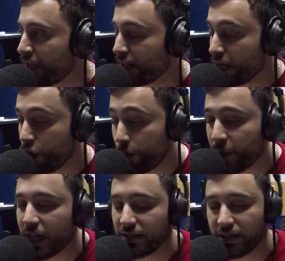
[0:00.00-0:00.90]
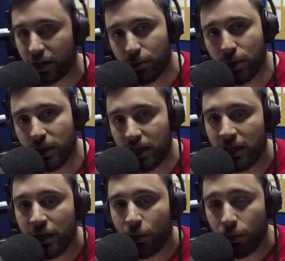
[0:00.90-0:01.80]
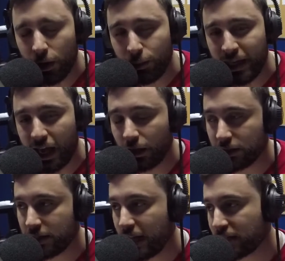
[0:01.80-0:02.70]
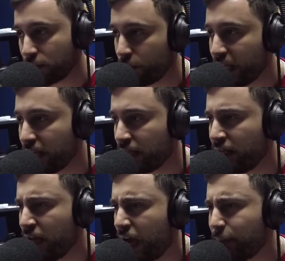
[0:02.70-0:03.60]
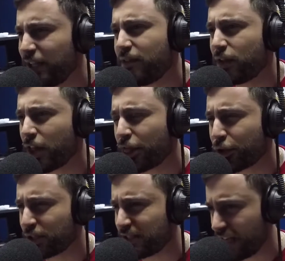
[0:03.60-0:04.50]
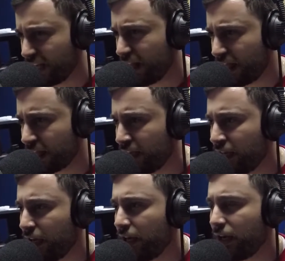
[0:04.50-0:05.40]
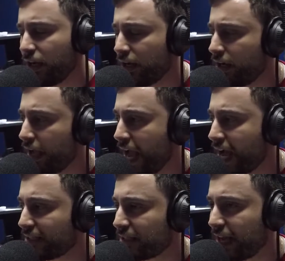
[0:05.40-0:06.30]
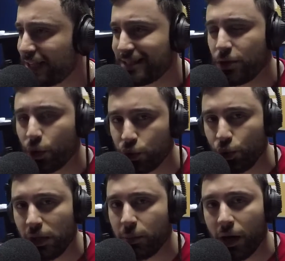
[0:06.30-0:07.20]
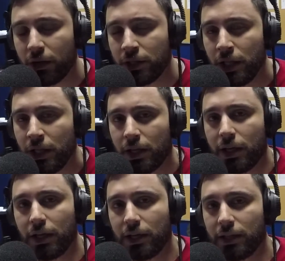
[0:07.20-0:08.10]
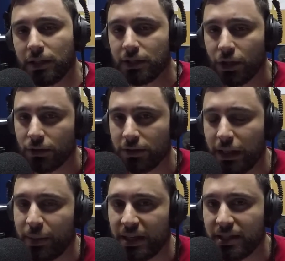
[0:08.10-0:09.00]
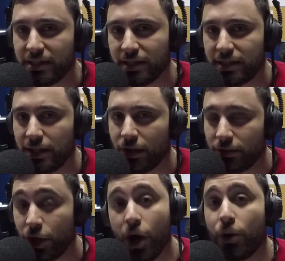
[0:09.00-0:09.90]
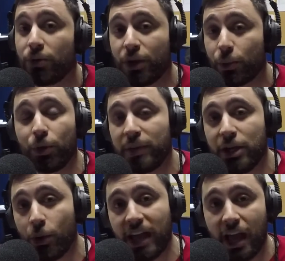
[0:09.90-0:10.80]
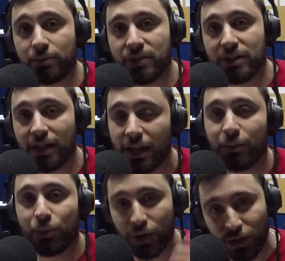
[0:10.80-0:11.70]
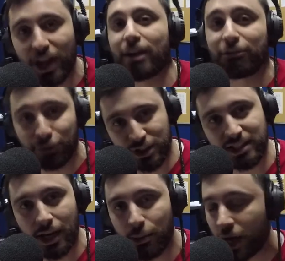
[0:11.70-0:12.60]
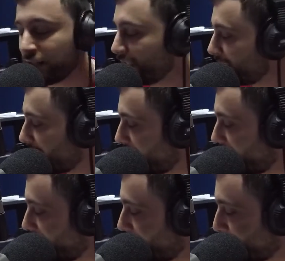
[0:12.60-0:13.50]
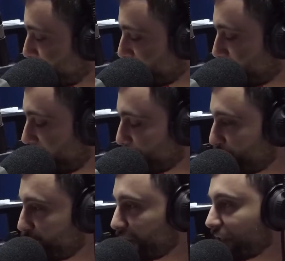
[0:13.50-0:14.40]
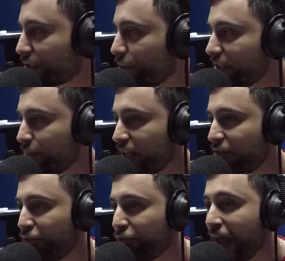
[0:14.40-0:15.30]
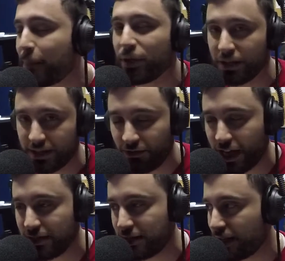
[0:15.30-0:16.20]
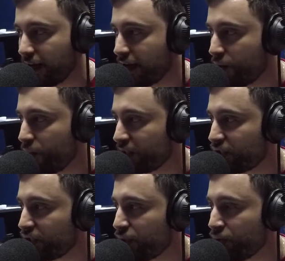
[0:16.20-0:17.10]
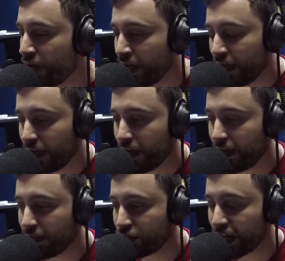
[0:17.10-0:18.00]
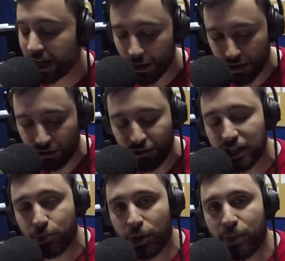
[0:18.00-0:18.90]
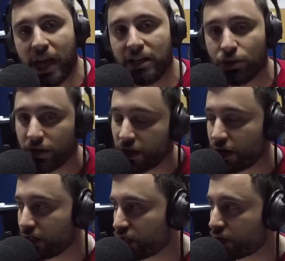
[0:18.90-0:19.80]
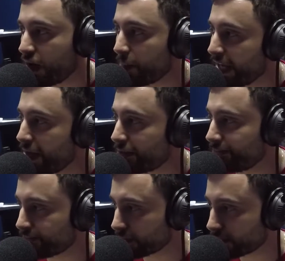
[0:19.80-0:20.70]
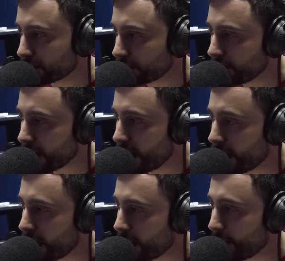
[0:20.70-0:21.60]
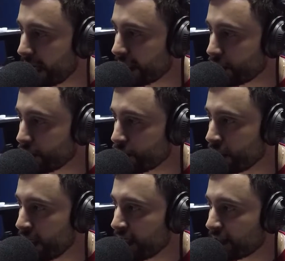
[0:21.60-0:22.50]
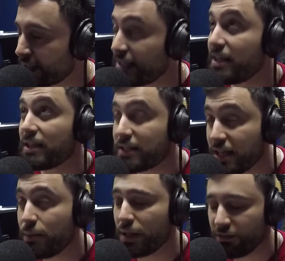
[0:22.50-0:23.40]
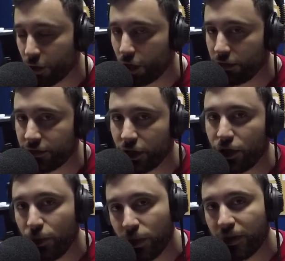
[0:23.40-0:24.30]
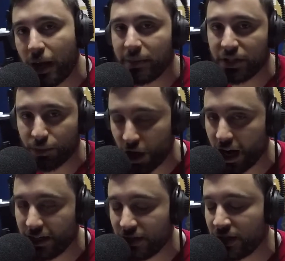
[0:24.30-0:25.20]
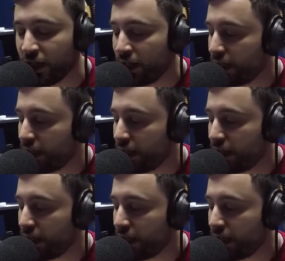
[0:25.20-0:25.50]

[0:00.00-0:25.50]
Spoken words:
The opening ceremony will be held next week, I believe on the 13th, at Casino du Liban, Lebanese casino. No, there will be no games. We're there for cinema. But I'm sure it's going to be a fabulous event. Once you check out their Facebook page or their Instagram account, and you see the team involved, you will not be surprised.